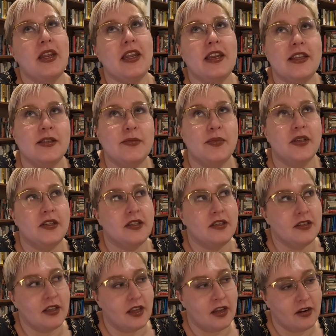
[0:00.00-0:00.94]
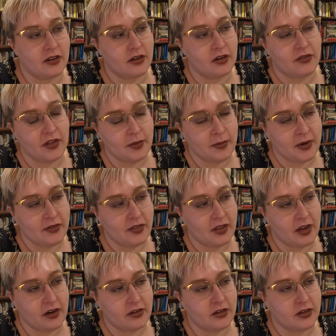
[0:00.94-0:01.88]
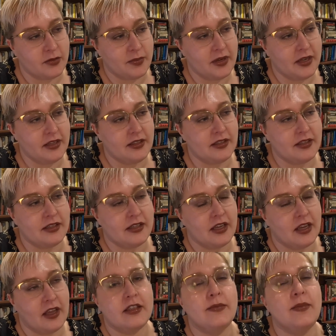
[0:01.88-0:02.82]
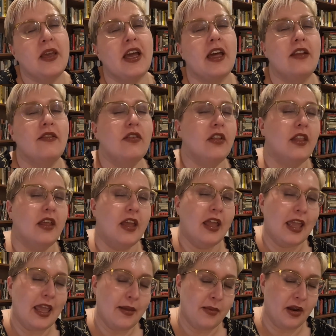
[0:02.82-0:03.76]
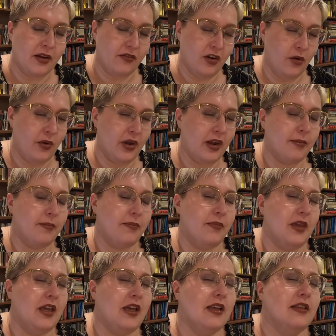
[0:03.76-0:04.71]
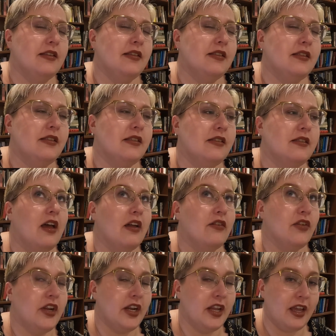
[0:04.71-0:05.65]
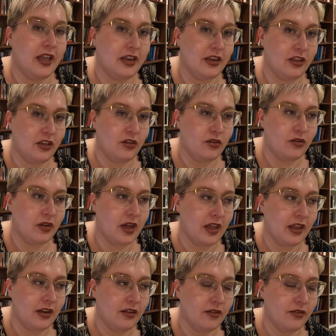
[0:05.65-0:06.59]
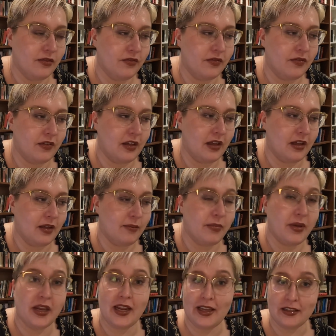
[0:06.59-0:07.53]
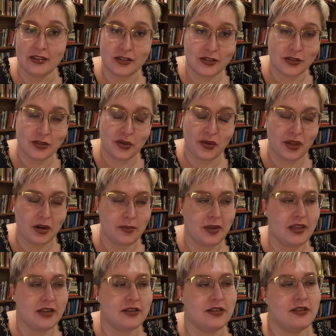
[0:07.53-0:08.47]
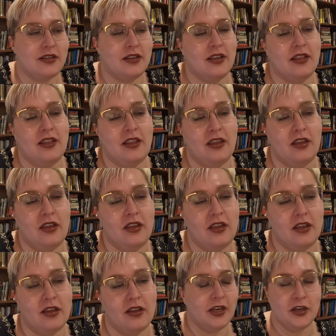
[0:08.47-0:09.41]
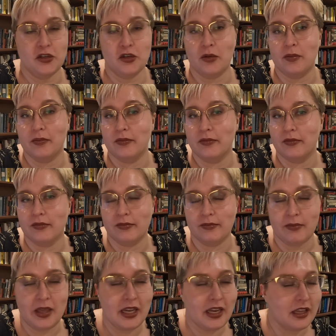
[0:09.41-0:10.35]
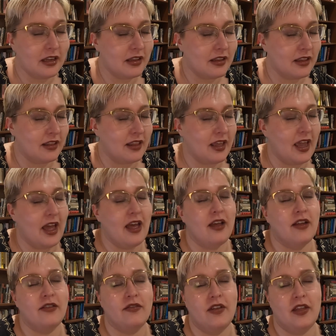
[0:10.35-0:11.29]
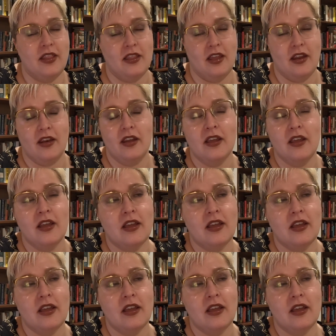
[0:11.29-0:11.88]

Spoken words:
mean, it is built into the character development of the characters, but to me, it kind of felt like it came out of nowhere because Irina and Hugh kind of butt heads quite a bit in the initial meeting that they have, and then